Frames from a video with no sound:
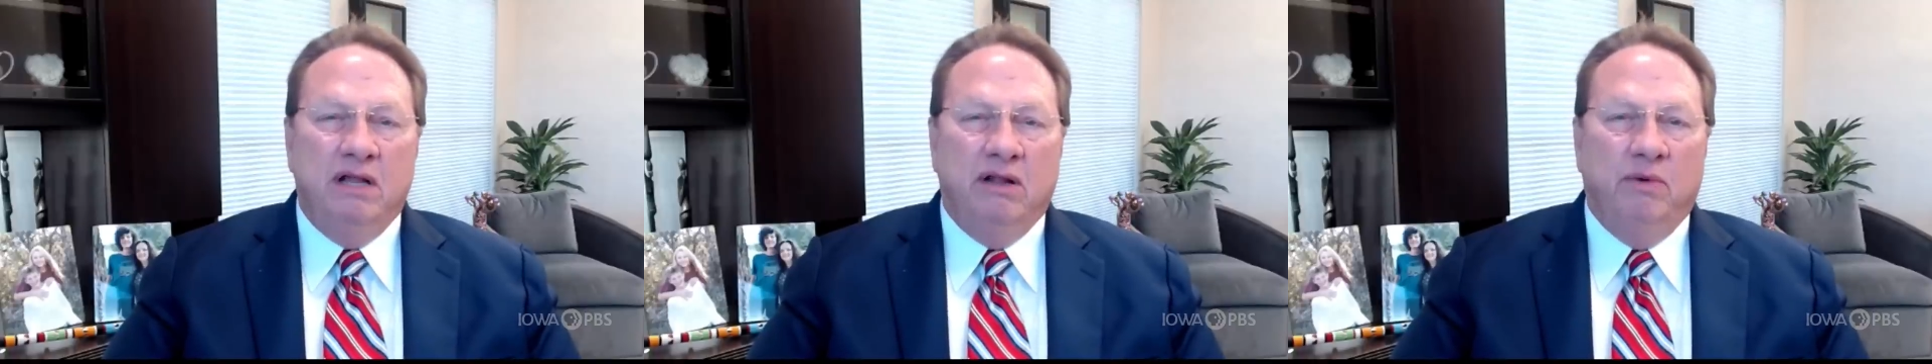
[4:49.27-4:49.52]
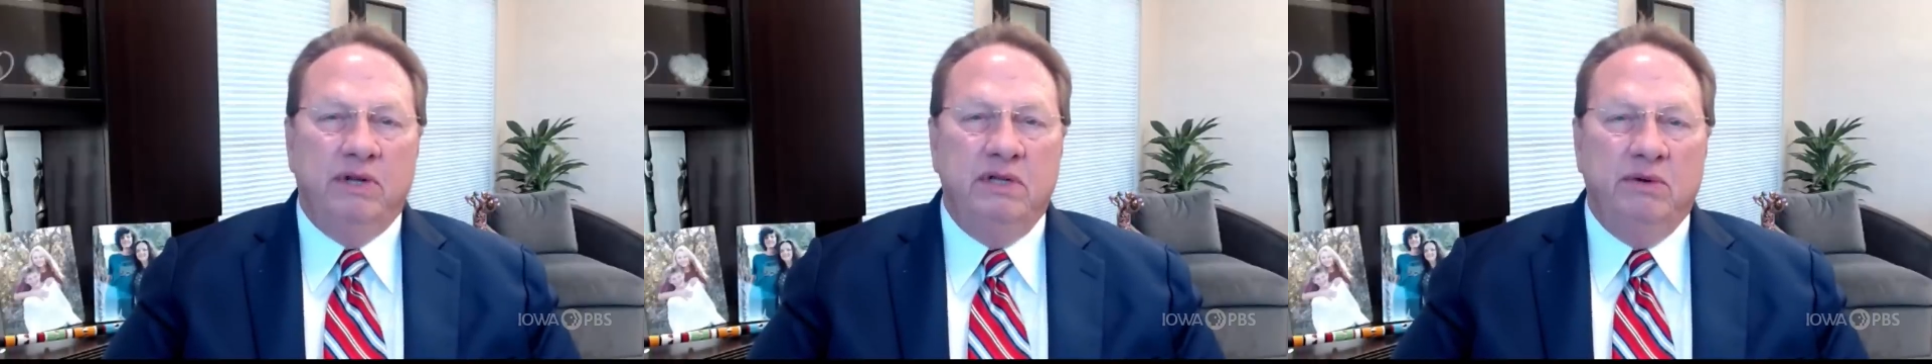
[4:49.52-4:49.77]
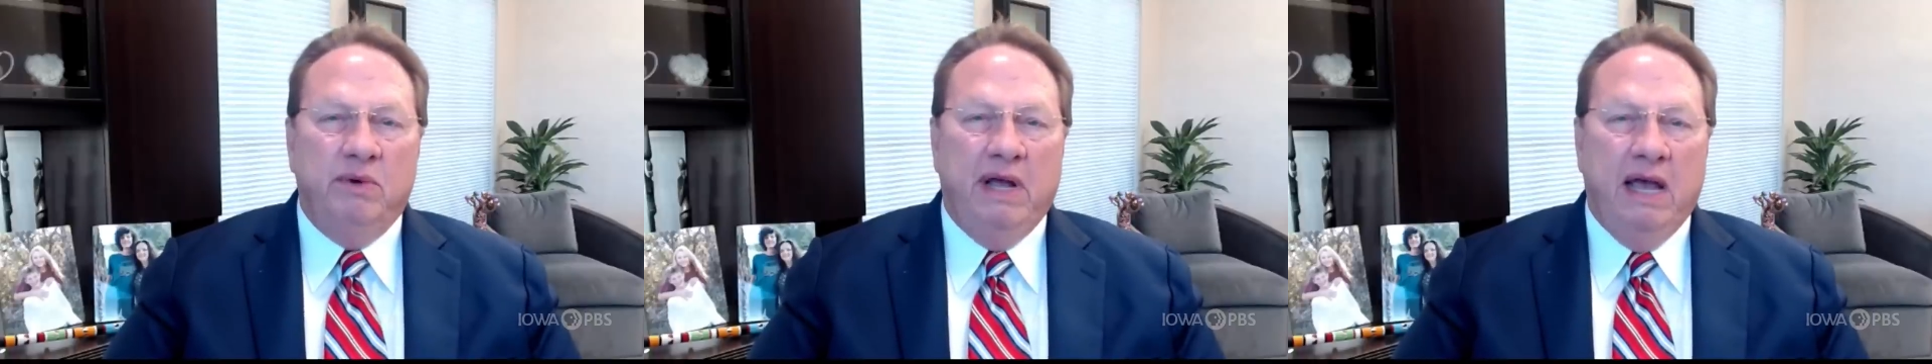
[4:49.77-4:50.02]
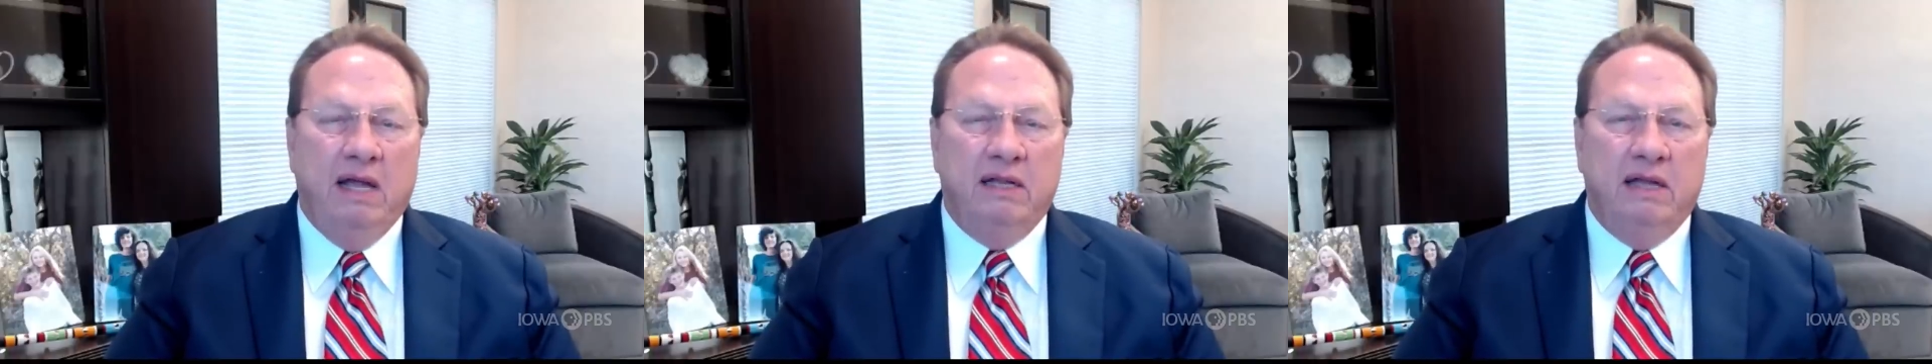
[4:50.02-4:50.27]
the reason that we
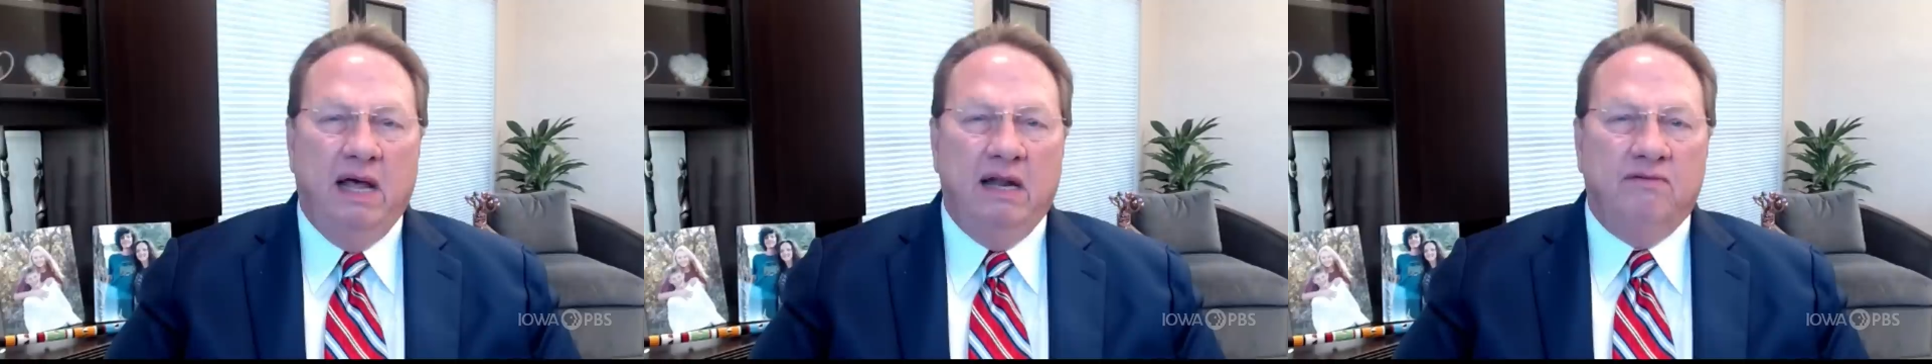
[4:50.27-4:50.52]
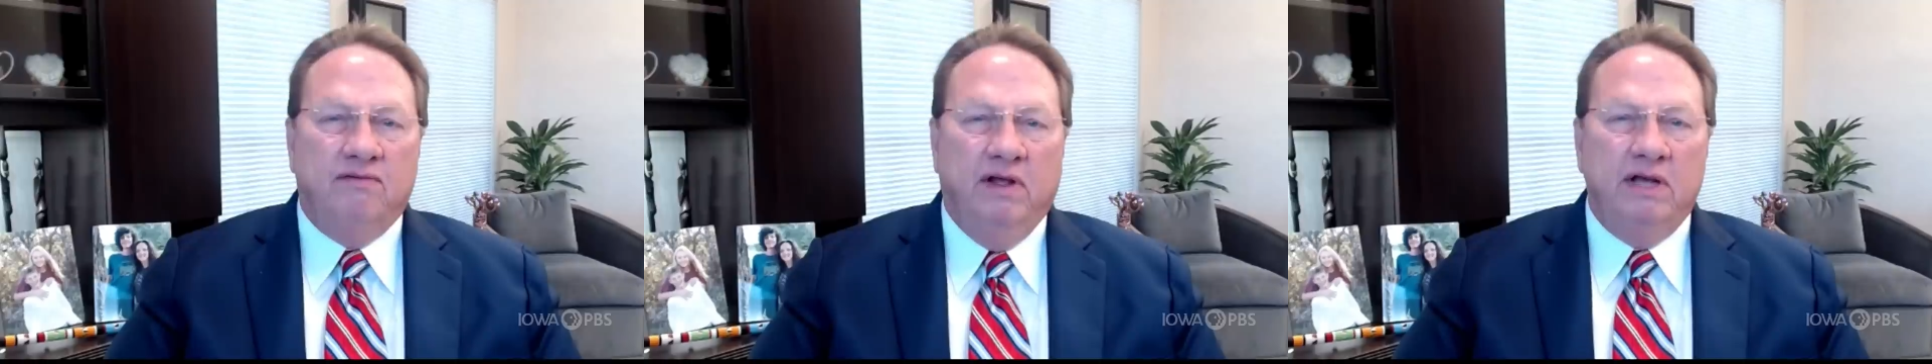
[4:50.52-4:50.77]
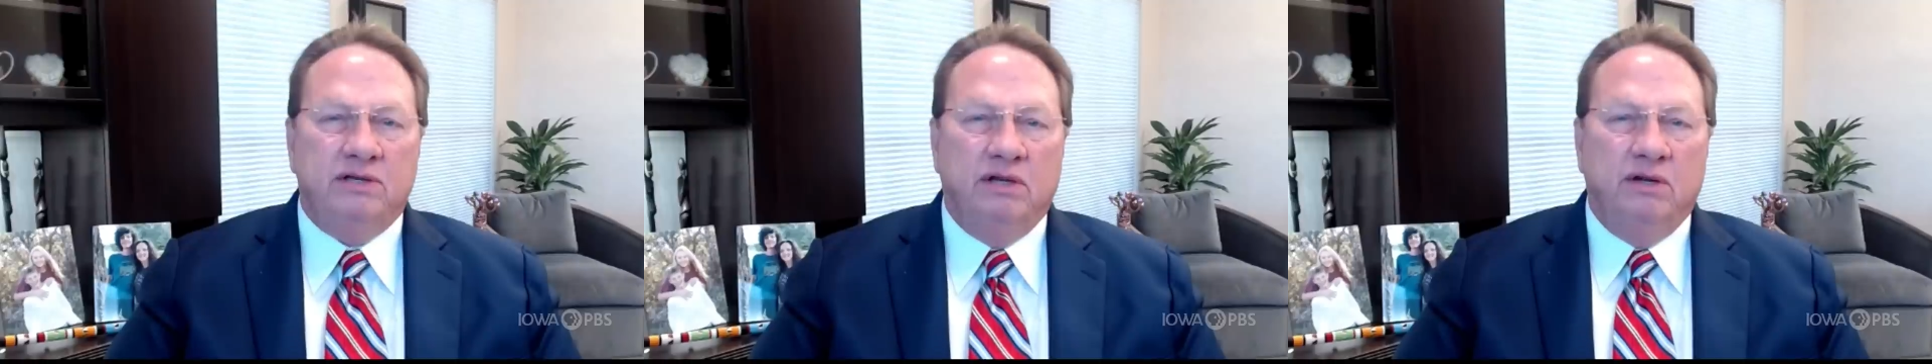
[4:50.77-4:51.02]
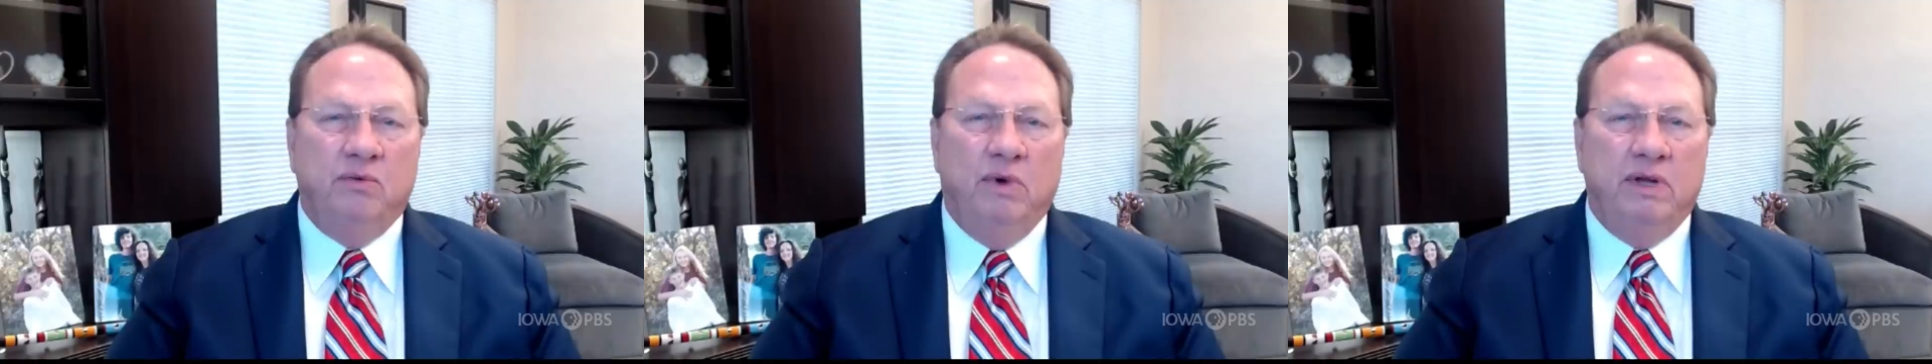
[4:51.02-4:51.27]
had that
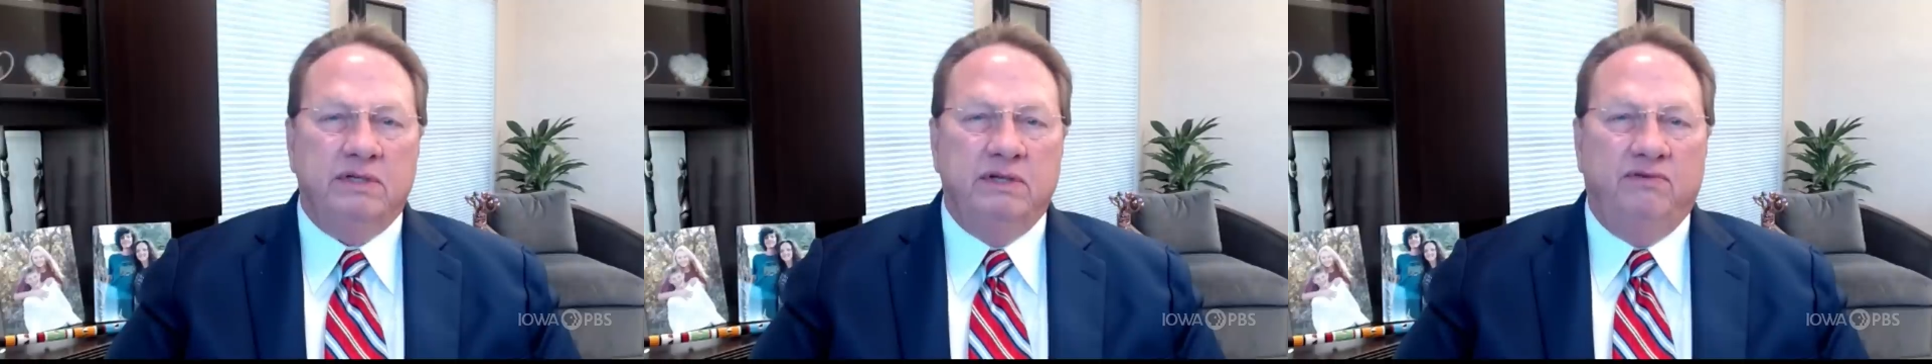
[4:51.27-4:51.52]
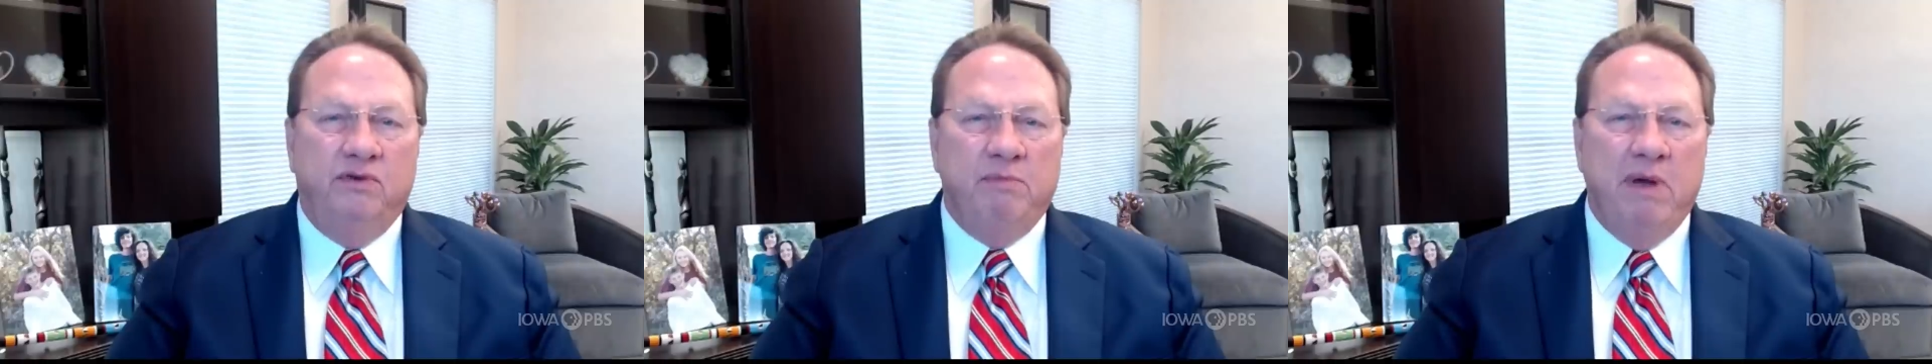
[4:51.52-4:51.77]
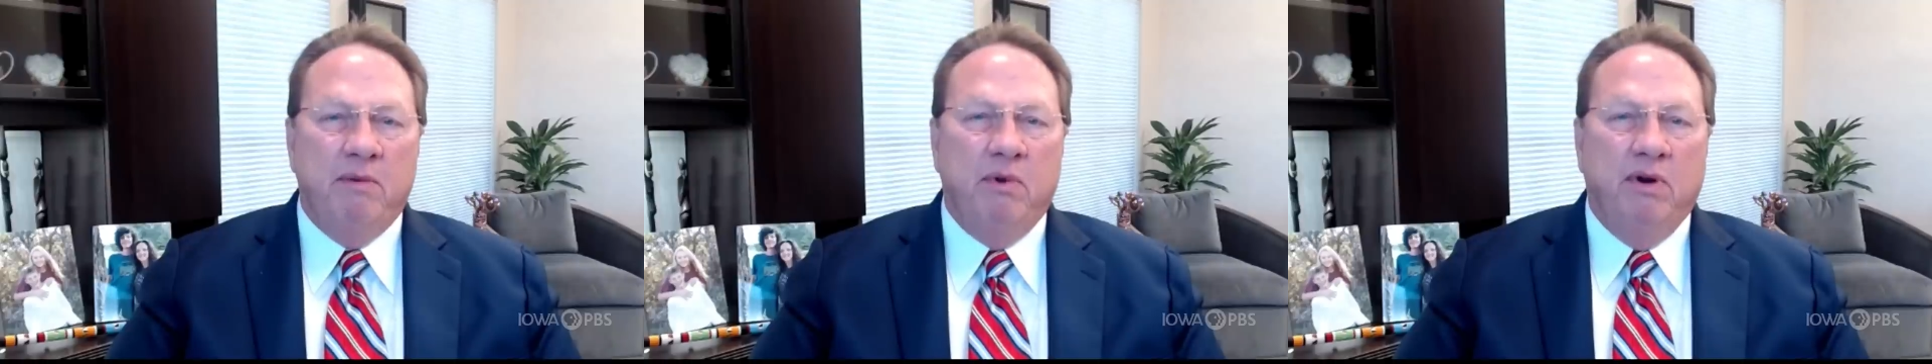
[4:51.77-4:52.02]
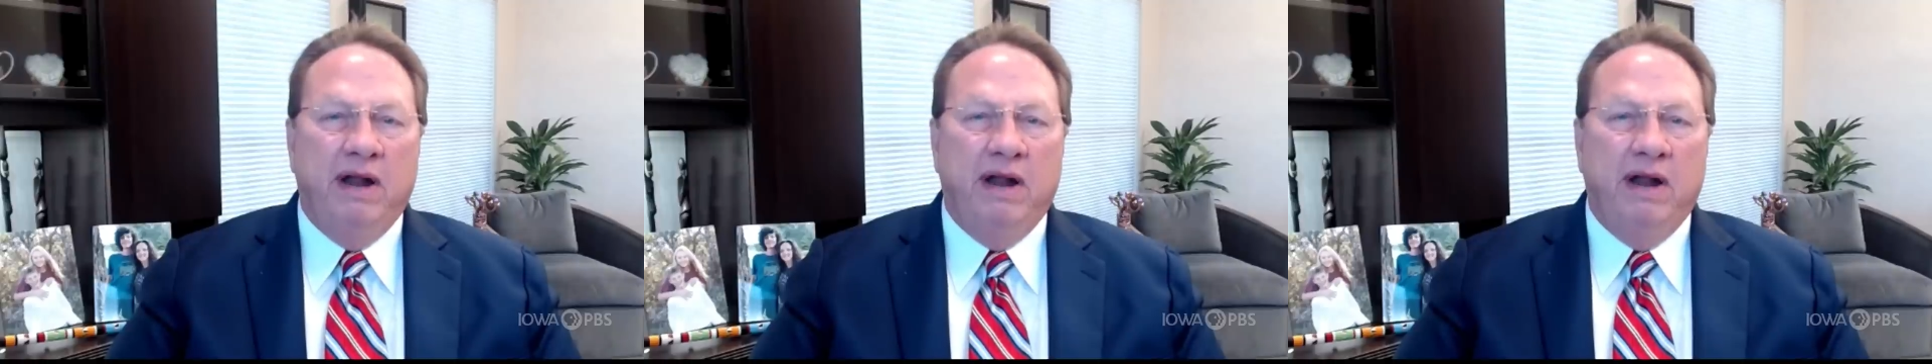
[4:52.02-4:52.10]
inflation was, if you remember,